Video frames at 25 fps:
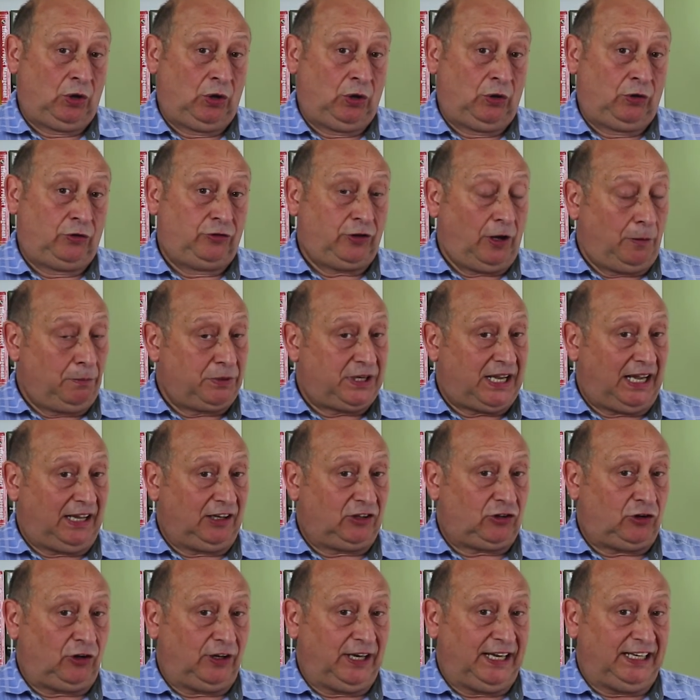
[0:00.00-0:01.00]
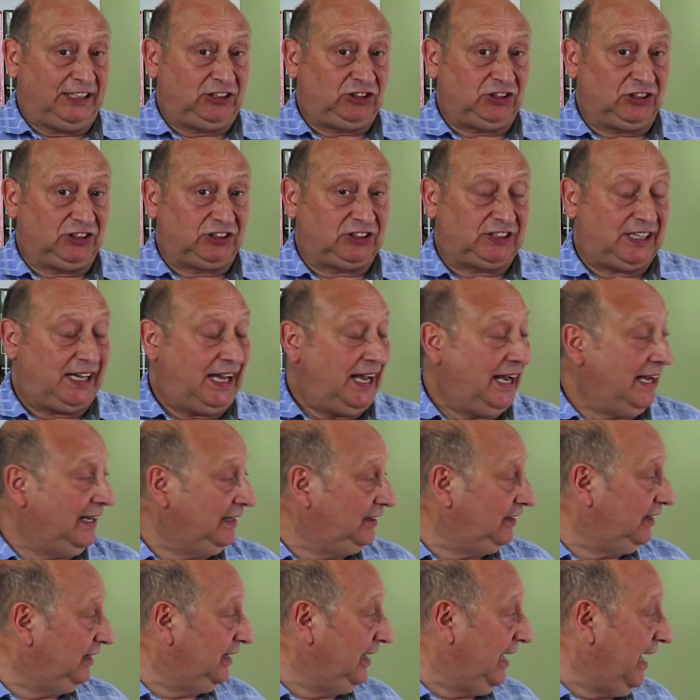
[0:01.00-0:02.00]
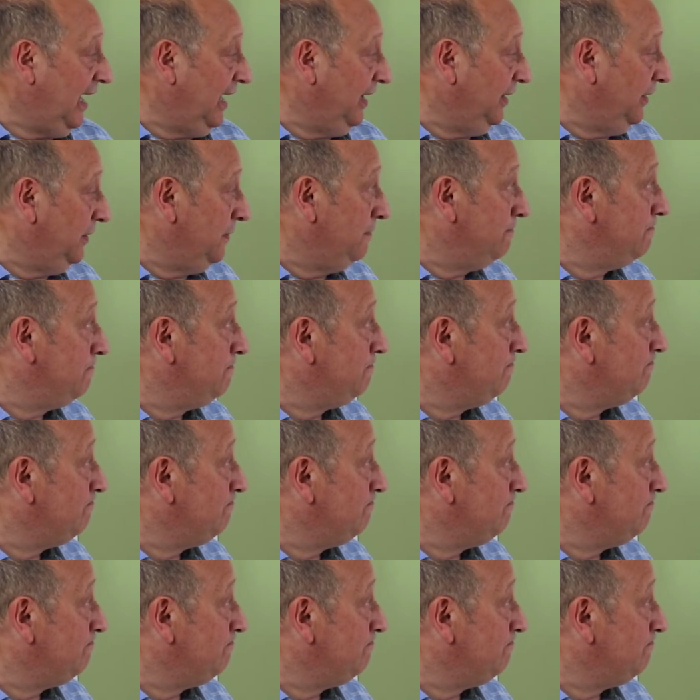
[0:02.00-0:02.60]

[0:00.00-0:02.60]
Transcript: Some calculations ahead again,